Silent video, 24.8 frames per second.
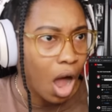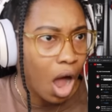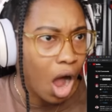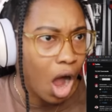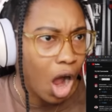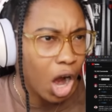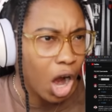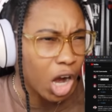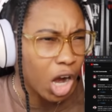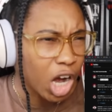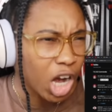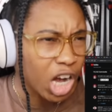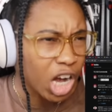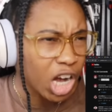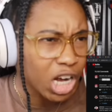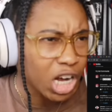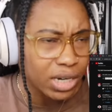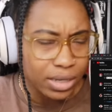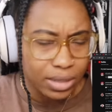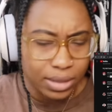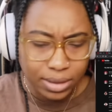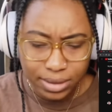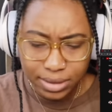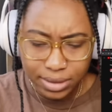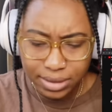
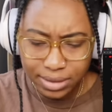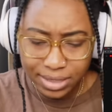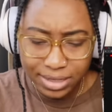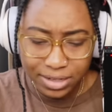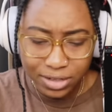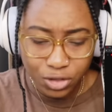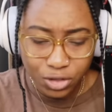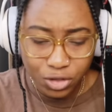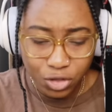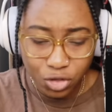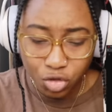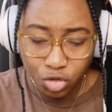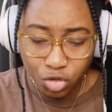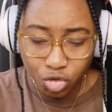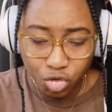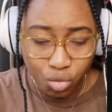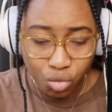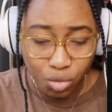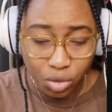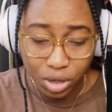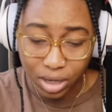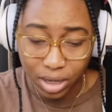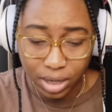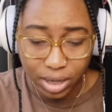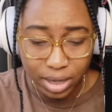
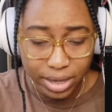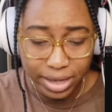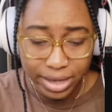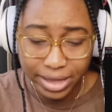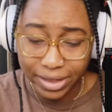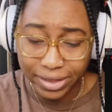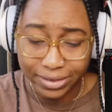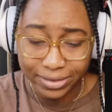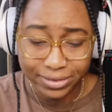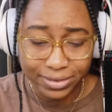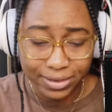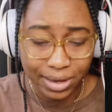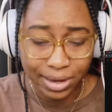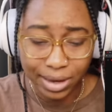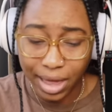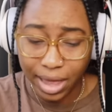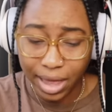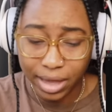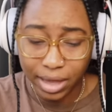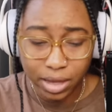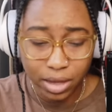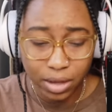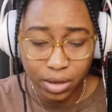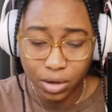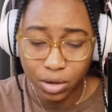Artistry is
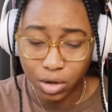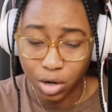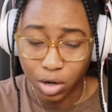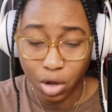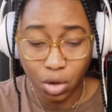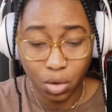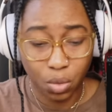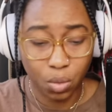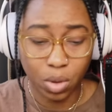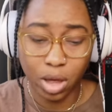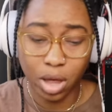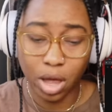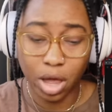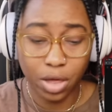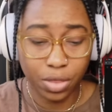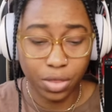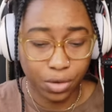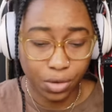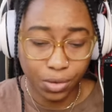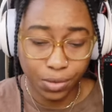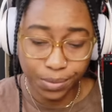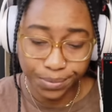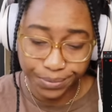like no other.